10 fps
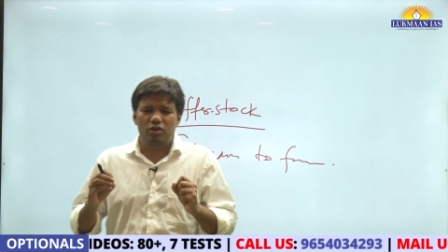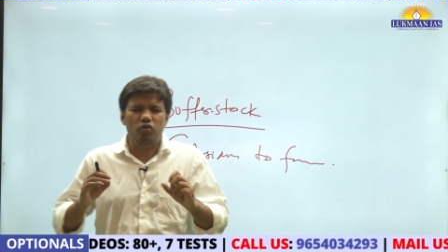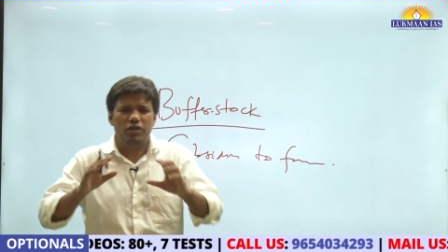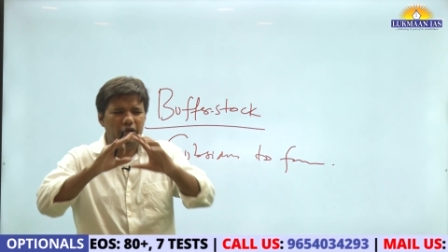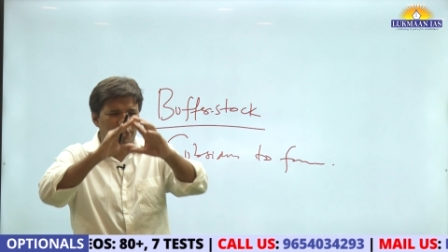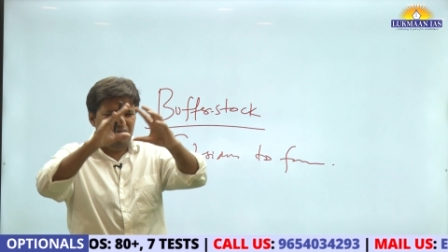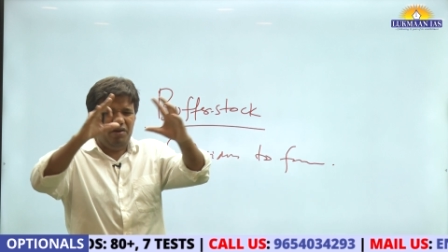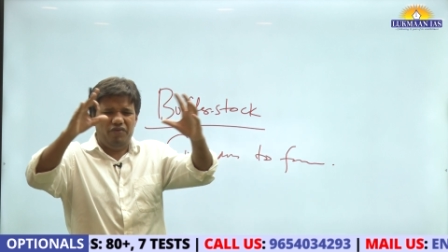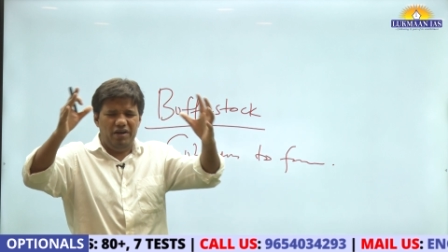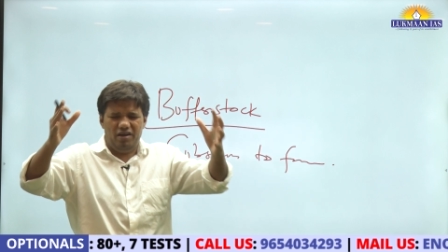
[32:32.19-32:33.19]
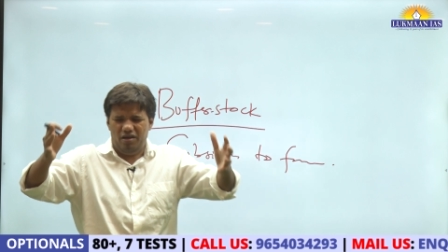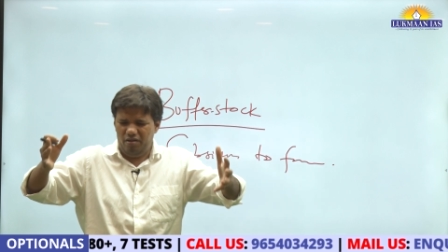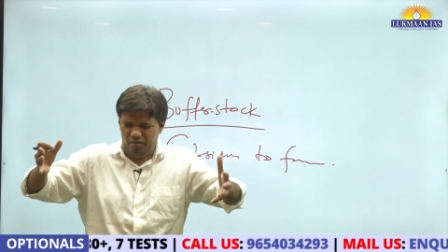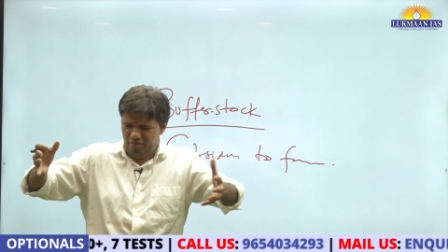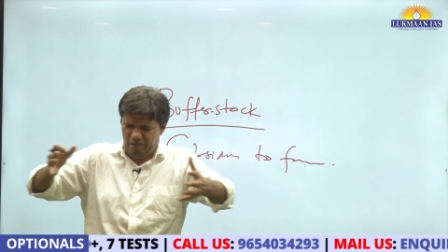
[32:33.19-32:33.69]
You know, there are different uh,
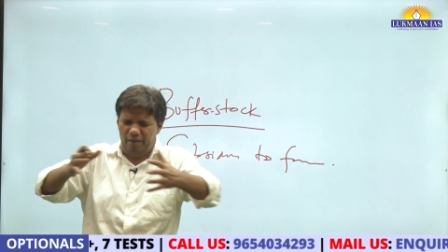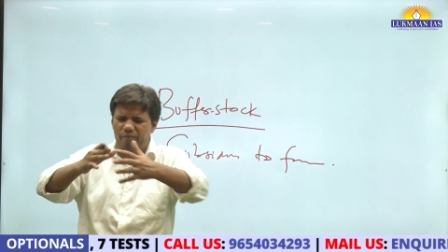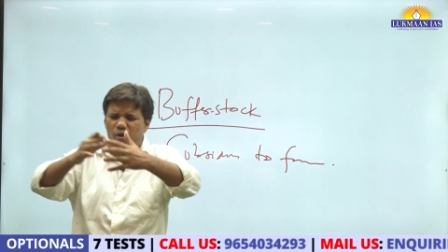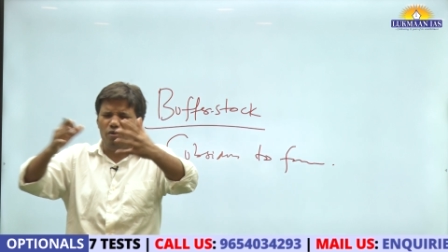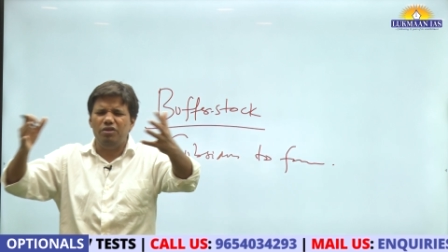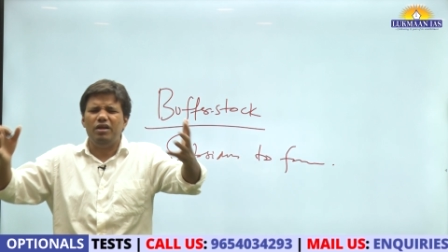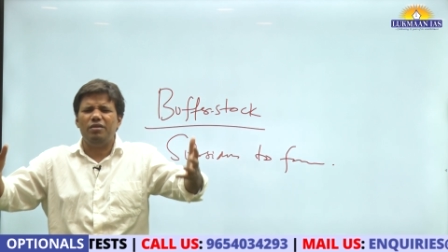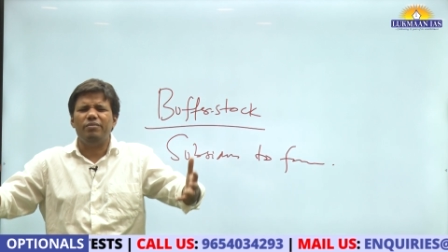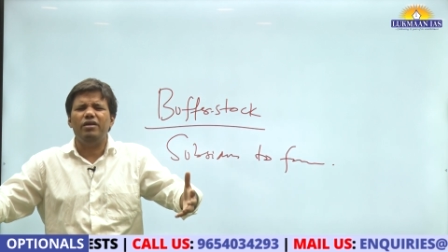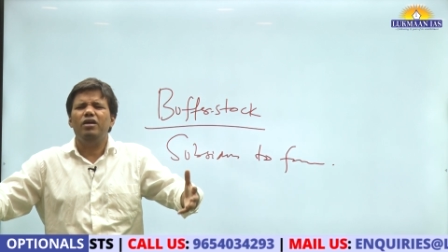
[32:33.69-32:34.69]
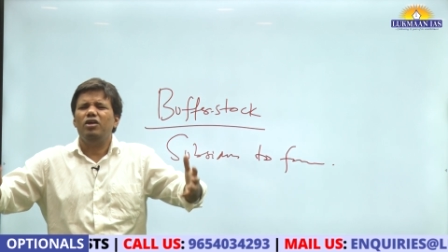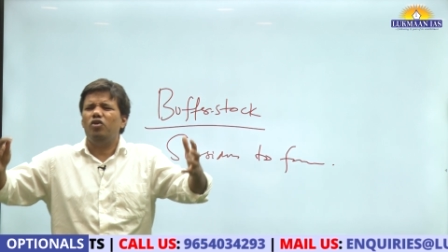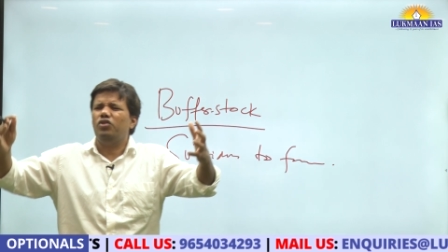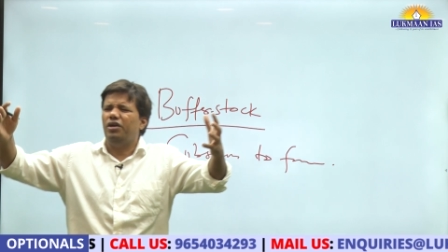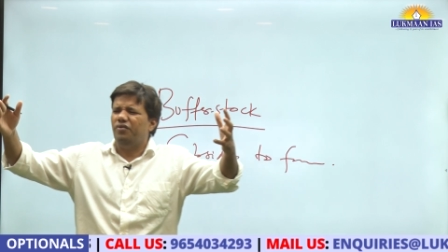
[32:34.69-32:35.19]
uh, boxes are simply, you
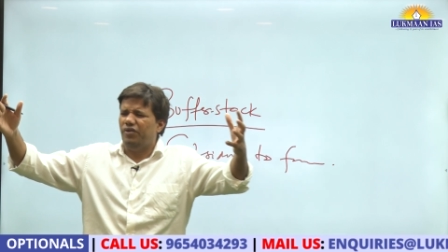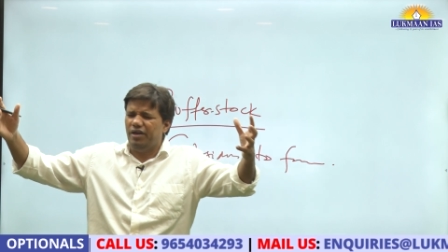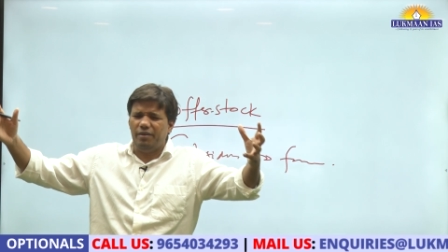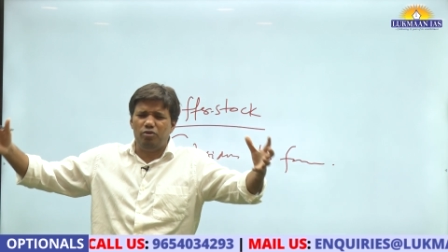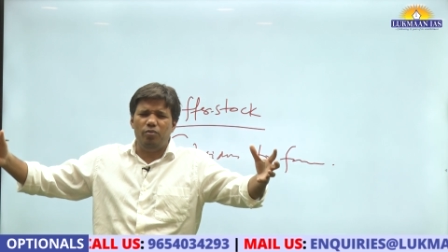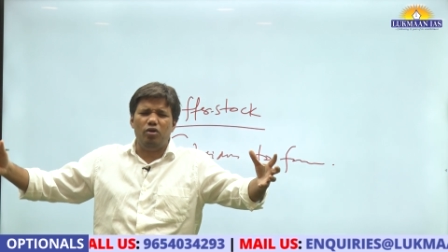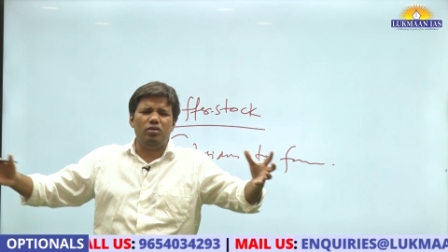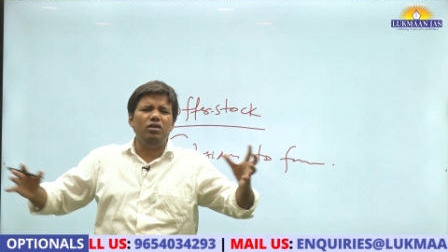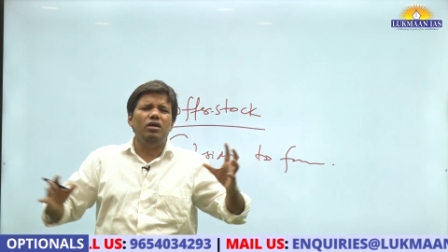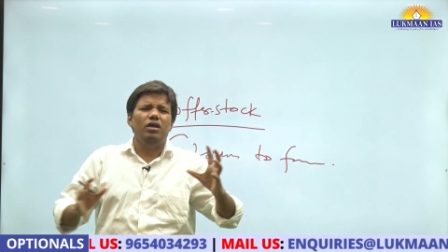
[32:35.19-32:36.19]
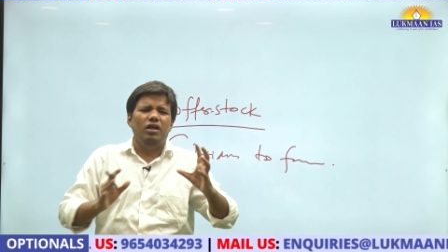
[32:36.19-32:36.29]
know, there are different types of boxes.